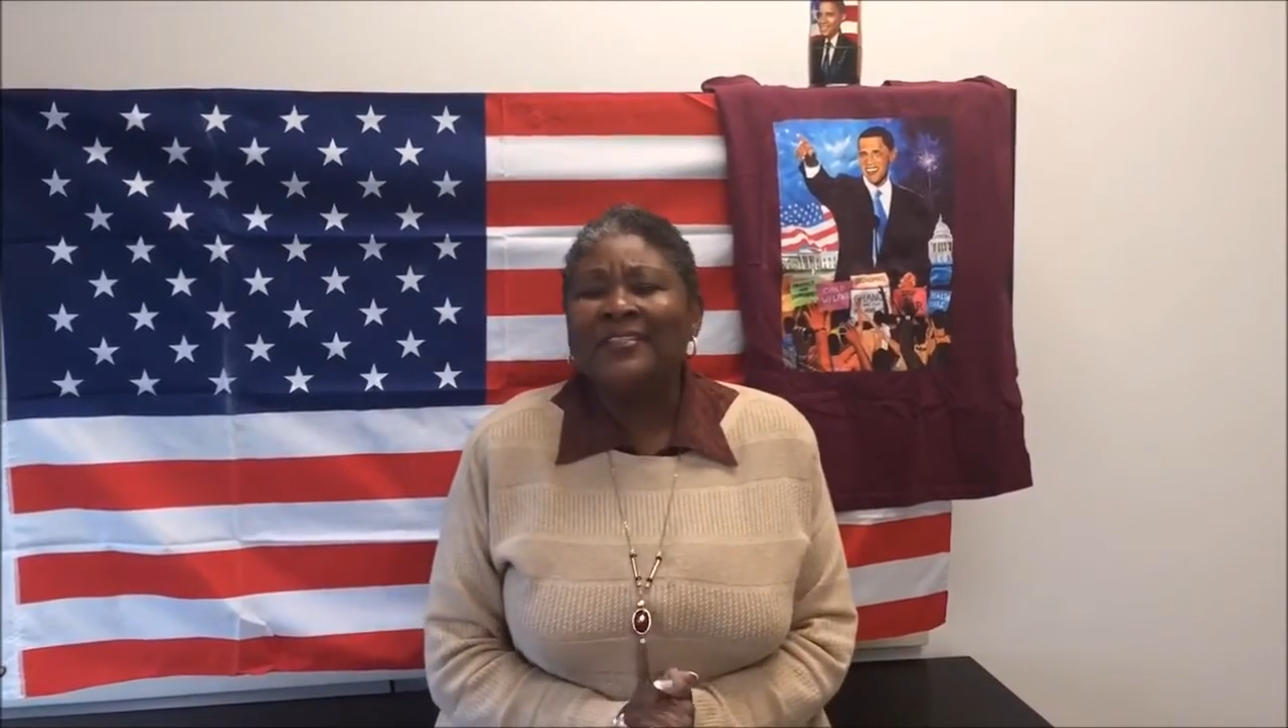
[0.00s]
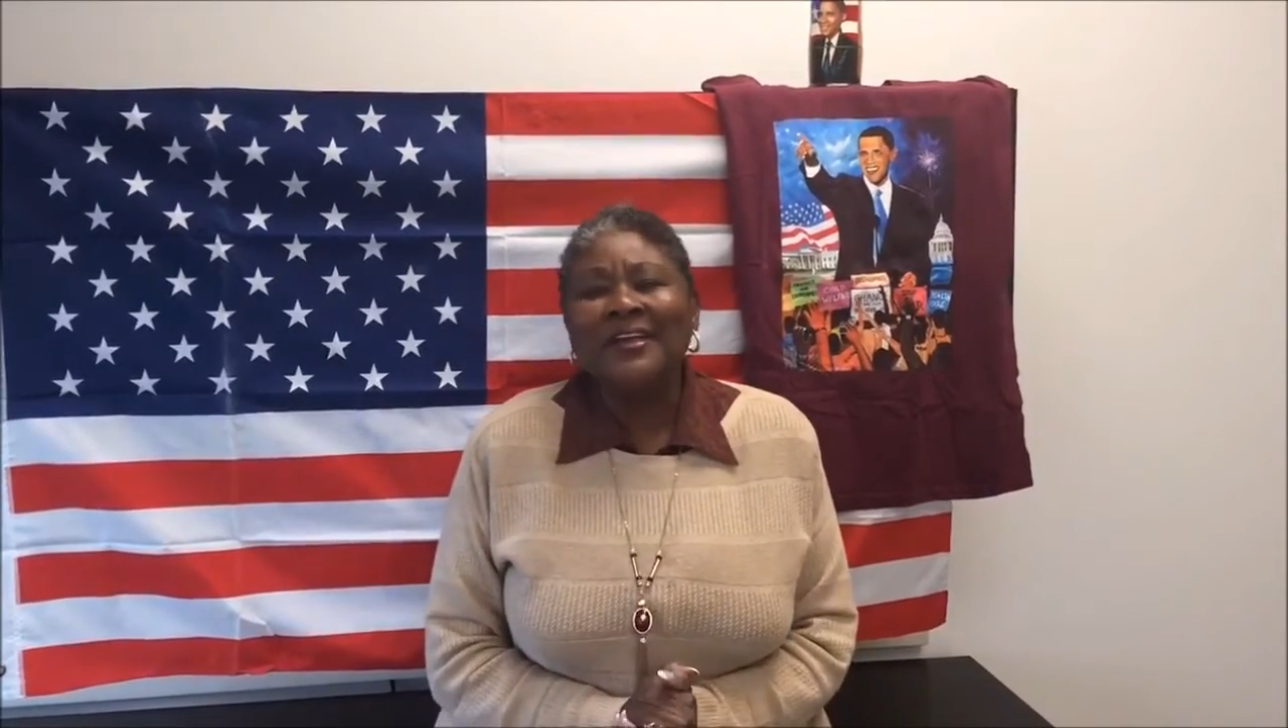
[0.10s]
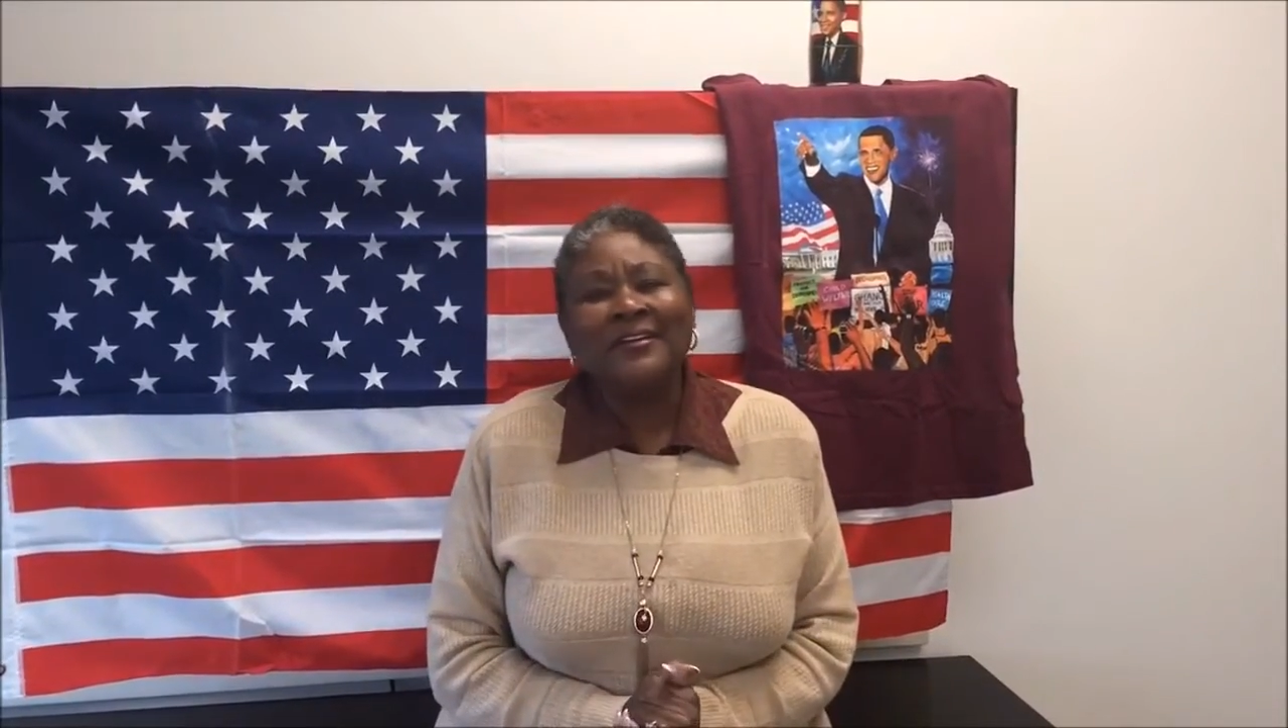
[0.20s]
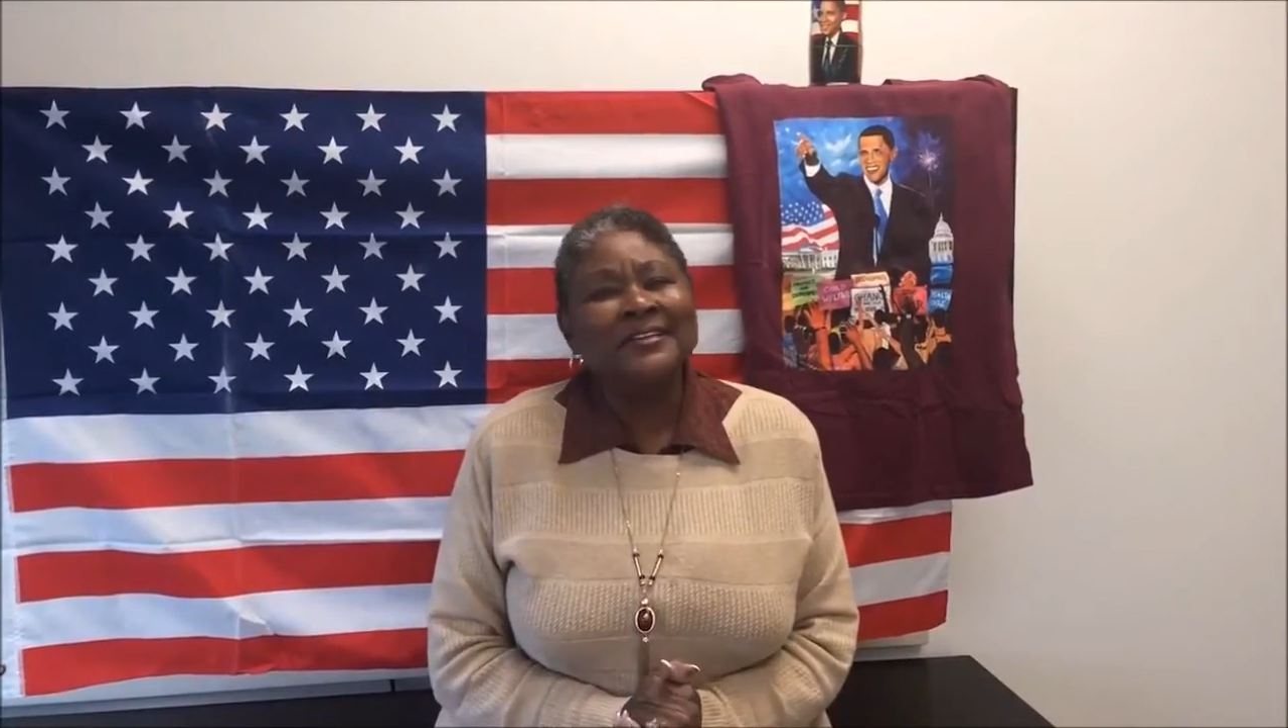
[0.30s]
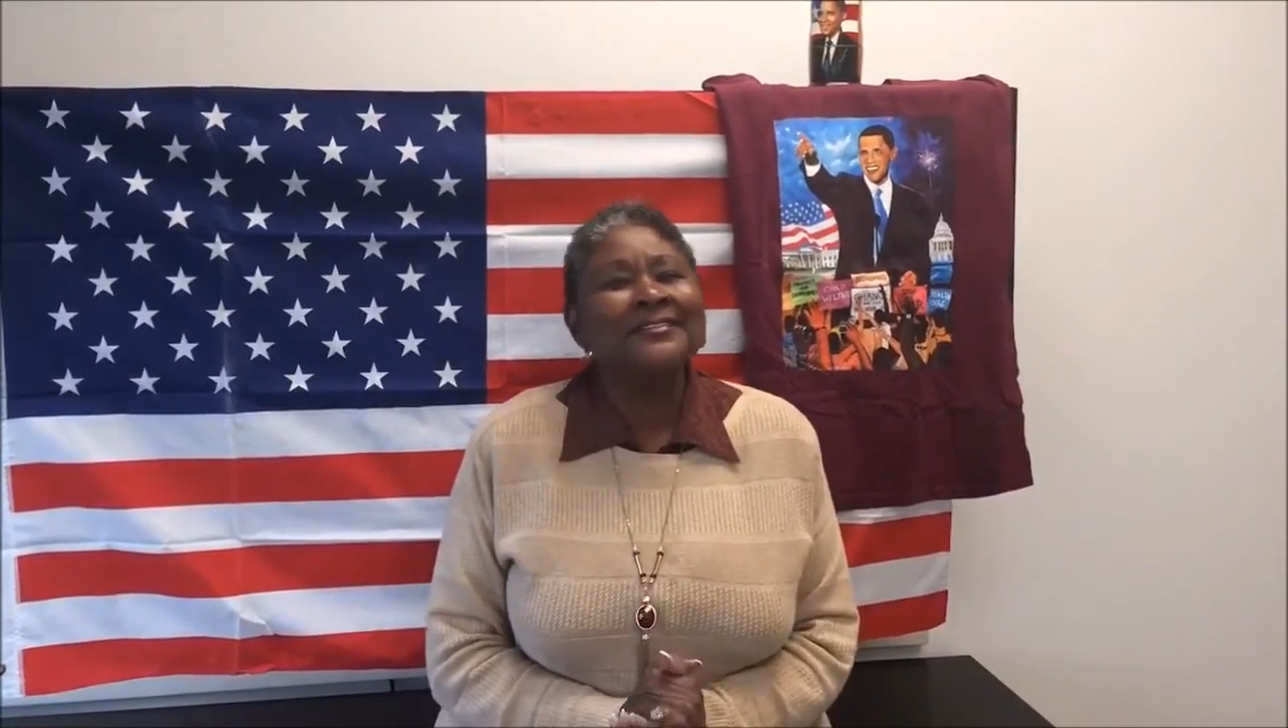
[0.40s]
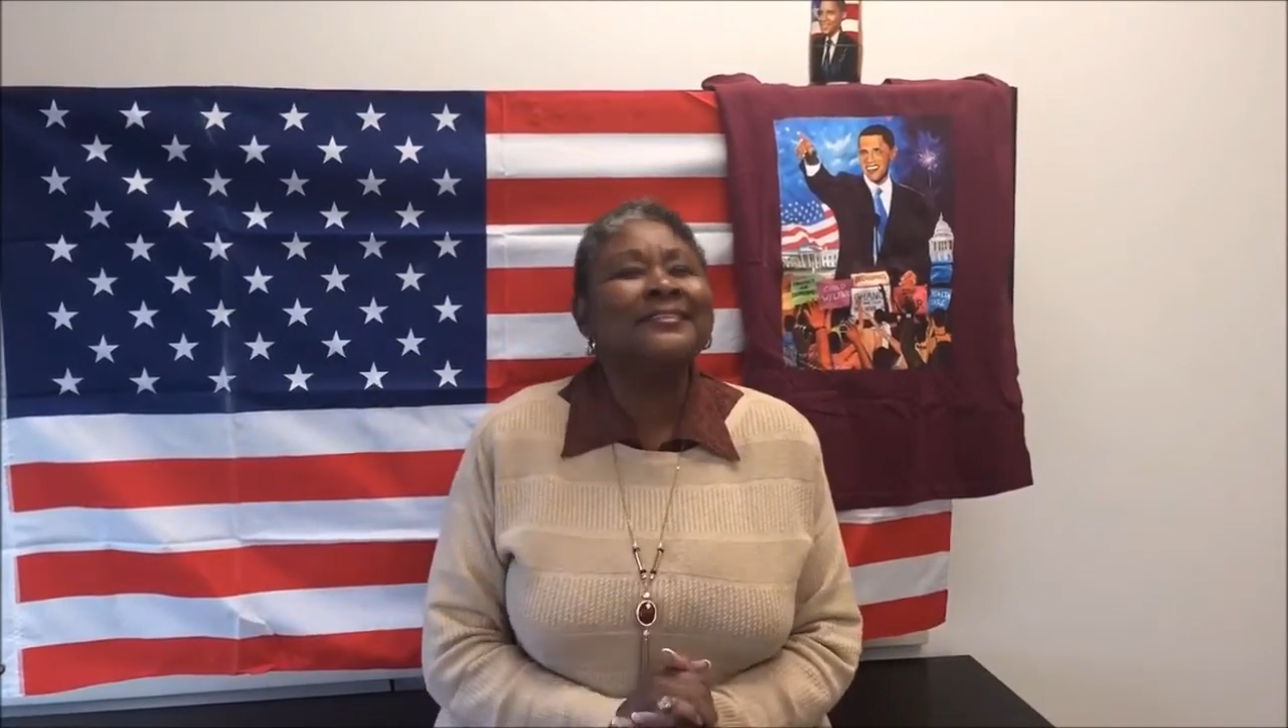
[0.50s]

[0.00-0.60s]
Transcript: There is